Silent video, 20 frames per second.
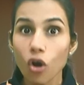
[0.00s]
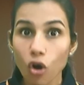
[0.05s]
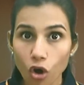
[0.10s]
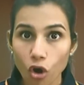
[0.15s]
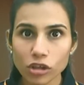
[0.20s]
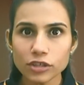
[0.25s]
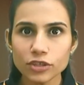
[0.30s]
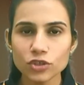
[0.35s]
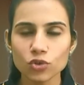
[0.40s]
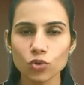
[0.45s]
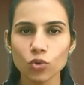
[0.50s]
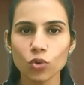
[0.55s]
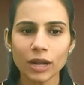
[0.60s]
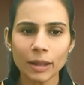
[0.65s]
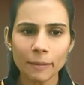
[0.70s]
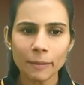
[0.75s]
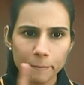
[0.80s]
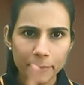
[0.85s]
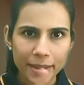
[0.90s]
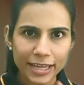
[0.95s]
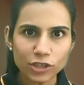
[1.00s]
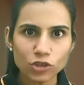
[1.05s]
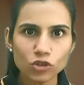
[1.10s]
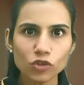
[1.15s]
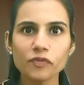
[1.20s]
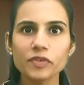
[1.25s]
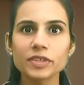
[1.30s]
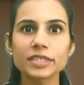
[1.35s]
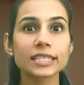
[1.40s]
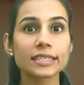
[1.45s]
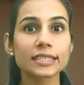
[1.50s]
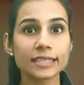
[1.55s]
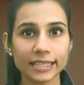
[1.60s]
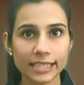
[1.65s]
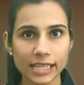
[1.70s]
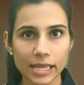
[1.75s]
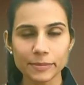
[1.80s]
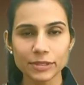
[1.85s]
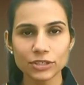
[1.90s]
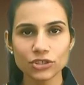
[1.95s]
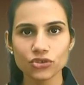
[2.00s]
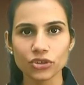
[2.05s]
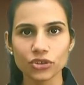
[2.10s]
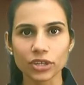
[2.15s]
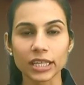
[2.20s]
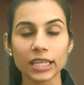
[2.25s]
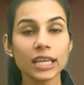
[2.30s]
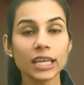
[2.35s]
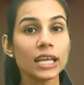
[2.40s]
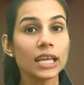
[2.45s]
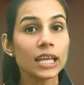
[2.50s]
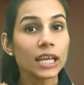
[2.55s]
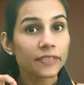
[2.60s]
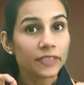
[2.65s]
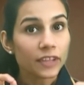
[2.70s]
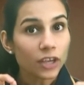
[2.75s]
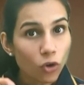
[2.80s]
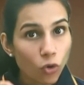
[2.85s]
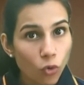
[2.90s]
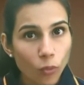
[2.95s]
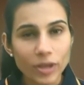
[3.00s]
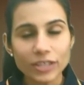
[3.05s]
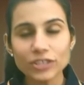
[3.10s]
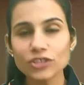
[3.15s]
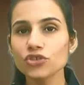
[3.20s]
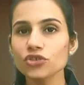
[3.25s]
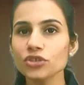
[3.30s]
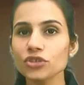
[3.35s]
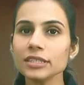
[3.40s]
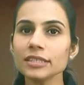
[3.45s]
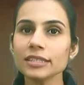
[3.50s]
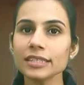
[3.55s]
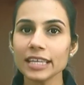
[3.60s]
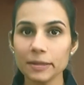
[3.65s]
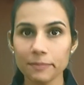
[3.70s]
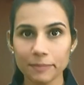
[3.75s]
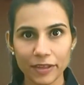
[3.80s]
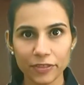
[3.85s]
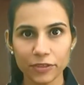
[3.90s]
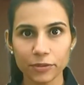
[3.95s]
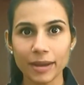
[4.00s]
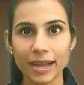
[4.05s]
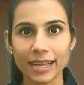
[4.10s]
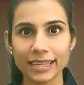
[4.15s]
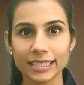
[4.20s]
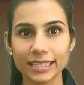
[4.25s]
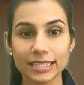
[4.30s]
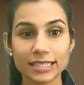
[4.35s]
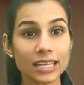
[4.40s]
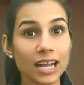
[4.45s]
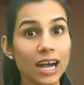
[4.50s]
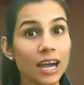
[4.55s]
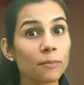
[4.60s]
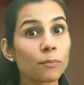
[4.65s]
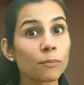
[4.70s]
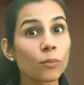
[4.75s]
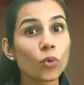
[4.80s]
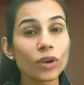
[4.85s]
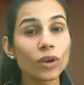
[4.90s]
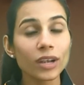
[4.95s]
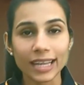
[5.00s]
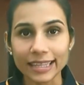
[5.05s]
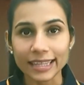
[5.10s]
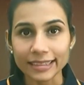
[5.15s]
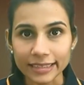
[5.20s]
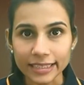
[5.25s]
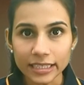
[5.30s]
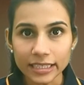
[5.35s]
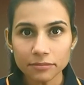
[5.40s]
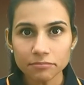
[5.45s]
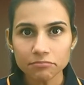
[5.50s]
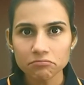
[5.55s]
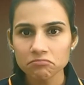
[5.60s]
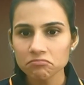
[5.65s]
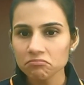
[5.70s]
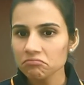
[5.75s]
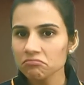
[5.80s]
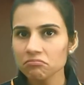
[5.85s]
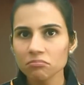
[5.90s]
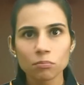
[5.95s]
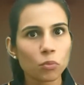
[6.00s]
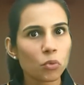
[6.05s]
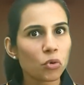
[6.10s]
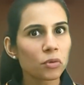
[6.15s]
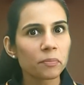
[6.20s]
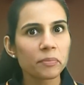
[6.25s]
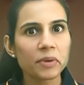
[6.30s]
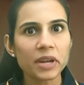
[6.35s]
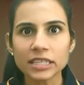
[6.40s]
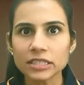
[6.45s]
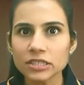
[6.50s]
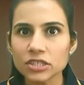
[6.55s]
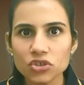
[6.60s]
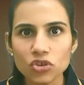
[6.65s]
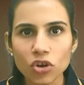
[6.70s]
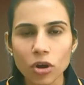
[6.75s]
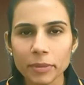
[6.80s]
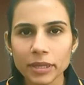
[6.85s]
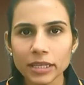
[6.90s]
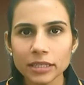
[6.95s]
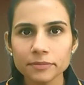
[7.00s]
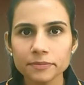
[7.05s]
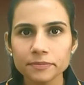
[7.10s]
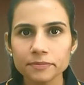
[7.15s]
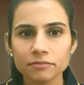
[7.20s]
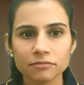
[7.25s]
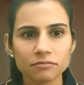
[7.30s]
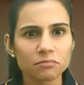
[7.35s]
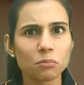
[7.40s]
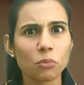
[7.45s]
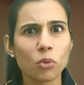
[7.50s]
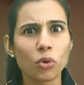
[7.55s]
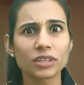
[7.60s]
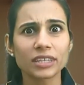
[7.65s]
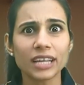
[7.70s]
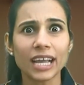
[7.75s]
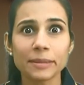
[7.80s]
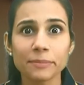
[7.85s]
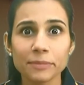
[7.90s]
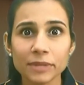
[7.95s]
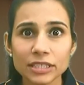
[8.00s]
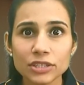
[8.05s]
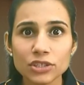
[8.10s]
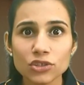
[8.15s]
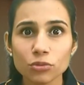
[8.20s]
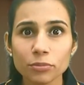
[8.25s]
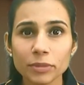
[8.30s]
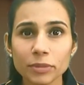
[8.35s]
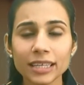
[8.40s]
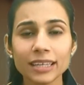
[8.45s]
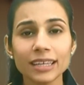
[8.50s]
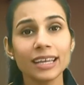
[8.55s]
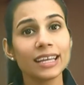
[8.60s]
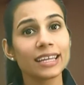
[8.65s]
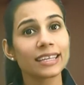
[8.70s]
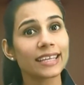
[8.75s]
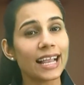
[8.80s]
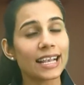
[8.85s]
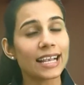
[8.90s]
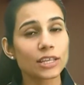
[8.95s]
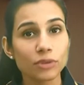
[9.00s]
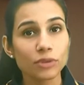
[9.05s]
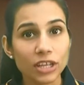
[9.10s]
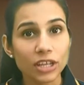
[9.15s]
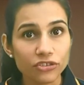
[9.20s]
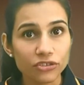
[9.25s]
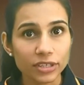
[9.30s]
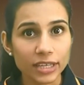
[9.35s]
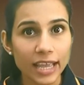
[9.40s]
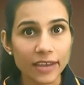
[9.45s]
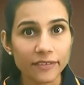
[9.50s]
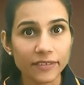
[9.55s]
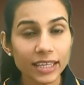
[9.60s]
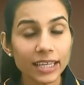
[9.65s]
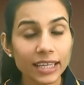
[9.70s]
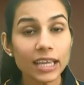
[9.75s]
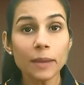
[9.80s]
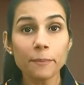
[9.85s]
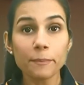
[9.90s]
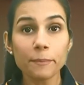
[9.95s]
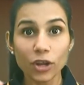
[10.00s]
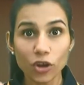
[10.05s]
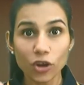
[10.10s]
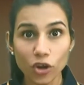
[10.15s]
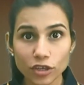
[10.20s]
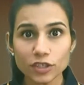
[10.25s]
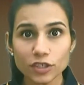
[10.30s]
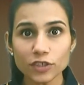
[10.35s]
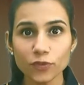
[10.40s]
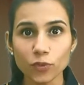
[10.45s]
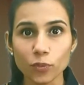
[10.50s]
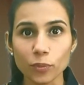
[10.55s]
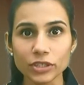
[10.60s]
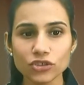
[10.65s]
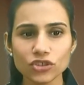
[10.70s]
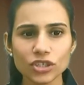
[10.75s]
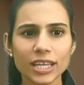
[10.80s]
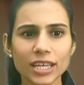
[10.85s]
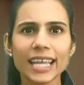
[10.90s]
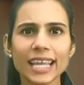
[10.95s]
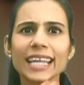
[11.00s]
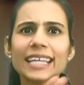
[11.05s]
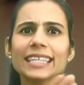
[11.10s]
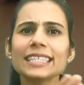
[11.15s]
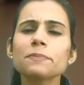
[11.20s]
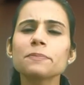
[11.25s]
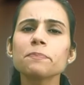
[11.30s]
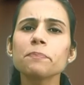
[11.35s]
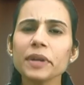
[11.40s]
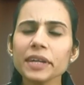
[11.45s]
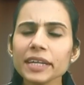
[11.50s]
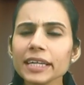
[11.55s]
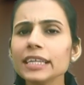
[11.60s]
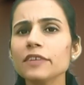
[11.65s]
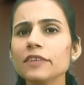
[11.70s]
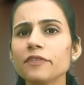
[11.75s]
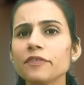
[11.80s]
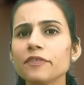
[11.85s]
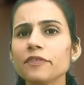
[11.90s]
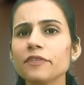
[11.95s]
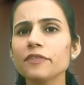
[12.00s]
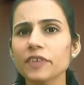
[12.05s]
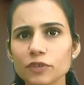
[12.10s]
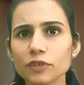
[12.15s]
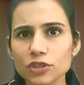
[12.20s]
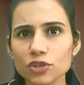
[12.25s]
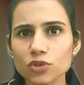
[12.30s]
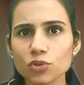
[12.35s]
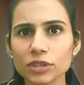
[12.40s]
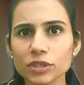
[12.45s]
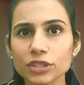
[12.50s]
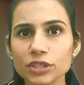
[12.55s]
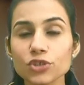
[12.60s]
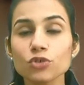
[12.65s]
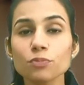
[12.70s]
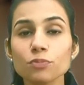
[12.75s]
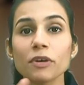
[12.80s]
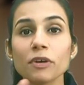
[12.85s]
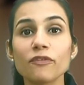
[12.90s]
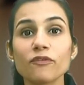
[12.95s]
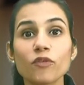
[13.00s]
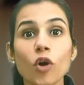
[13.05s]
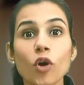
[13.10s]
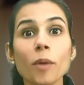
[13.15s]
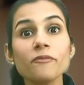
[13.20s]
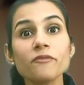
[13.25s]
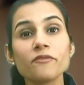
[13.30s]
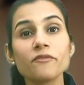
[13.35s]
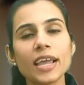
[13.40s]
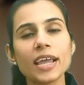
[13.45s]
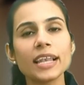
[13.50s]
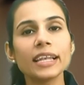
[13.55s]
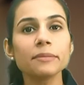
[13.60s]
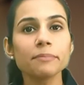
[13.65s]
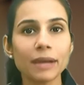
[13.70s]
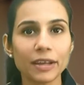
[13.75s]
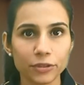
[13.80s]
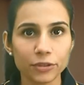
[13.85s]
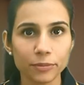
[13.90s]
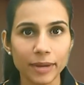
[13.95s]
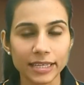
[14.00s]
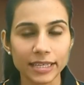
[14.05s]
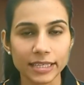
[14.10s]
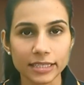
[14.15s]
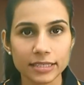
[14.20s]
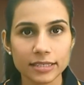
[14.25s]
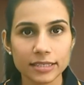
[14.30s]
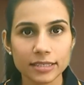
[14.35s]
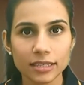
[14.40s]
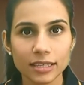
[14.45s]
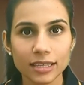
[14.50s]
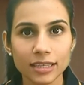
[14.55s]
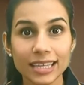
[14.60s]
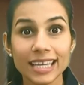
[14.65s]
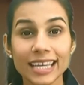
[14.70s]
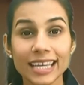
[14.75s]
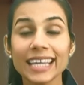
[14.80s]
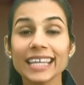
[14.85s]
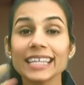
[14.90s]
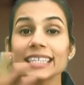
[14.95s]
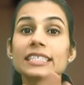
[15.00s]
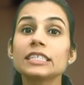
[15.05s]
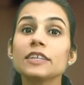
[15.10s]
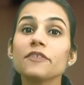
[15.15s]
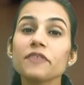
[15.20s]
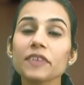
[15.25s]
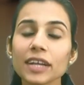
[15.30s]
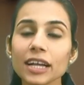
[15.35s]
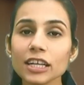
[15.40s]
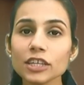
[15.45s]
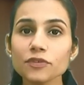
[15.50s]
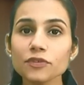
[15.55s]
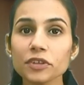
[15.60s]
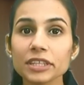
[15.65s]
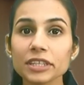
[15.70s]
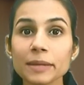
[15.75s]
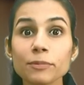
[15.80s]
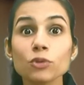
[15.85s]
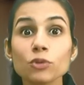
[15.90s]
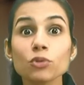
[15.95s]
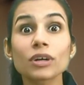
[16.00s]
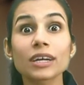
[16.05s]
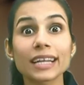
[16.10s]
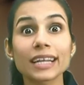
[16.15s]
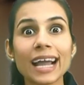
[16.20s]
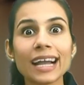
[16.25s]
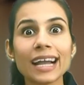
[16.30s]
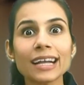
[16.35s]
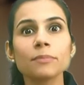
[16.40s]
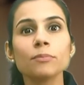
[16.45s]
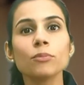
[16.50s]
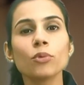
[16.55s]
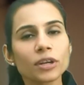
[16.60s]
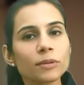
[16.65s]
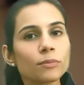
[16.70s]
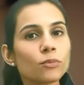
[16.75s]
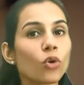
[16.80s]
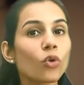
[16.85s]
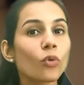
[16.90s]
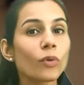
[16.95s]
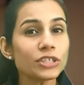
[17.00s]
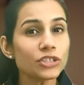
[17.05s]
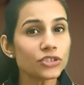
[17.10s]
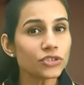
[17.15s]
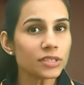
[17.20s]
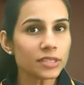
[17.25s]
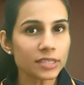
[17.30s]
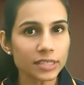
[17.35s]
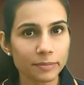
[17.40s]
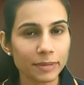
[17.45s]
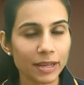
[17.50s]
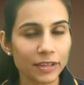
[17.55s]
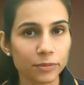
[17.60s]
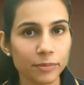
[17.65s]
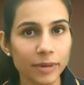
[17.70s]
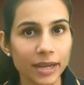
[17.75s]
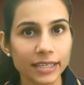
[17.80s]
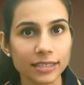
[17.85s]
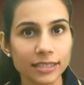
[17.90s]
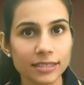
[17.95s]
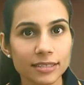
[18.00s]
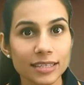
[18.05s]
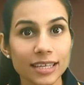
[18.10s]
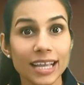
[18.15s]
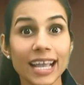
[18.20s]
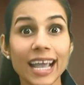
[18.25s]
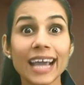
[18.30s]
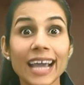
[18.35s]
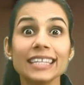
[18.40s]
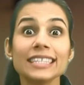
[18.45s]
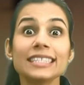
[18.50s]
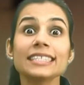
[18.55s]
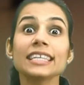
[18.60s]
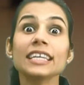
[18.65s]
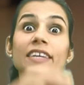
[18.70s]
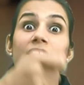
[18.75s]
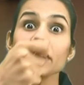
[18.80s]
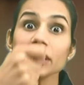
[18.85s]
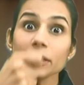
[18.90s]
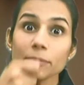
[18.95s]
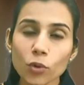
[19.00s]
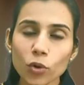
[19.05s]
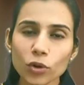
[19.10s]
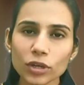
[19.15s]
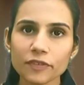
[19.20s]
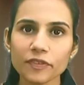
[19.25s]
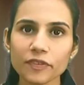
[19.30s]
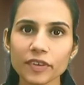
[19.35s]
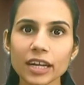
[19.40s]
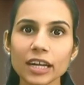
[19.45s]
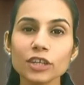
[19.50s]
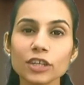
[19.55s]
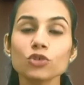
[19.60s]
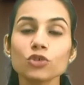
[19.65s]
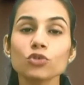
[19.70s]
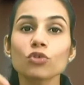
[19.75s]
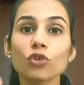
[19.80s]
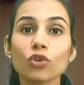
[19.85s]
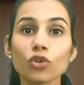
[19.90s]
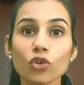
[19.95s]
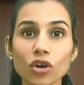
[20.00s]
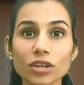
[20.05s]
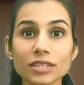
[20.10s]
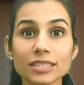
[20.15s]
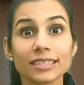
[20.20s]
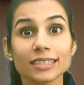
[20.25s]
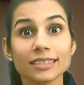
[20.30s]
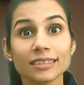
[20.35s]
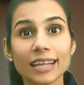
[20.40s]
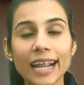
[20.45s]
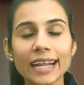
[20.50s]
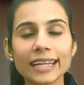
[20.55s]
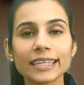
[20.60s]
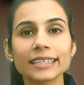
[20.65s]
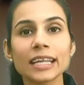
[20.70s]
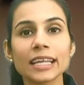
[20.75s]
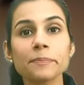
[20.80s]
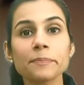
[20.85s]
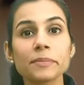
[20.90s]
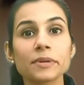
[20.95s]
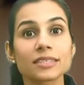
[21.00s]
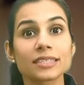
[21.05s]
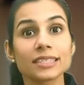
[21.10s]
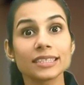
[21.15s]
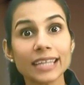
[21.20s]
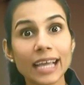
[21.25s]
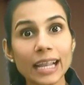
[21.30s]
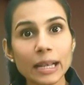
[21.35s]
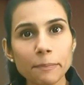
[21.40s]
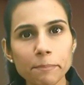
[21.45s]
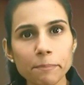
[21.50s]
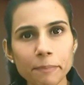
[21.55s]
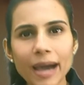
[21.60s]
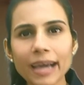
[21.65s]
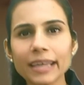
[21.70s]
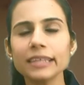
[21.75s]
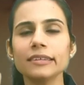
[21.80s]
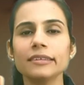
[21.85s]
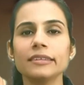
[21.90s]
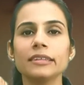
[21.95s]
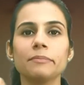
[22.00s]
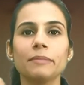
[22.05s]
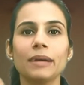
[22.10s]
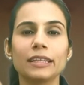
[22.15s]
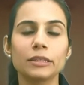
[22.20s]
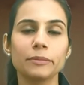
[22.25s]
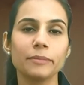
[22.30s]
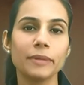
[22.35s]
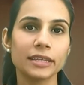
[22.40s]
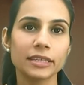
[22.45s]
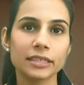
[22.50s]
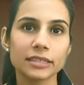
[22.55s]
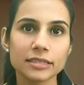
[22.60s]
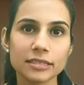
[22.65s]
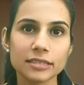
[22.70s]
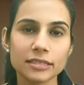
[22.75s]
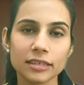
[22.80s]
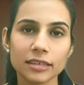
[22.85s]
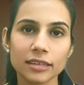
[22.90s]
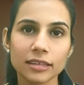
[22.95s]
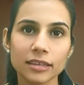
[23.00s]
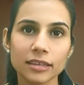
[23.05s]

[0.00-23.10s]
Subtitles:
Also, compared to physics and chemistry, the questions in mathematics are more lengthy, more brainstorming, more time consuming, calculation heavy, because of which it's pretty difficult for students to perform well in mathematics. It's difficult for them to crack more and more questions in mathematics. And it's even more difficult to cross the 99 percentile barrier in mathematics.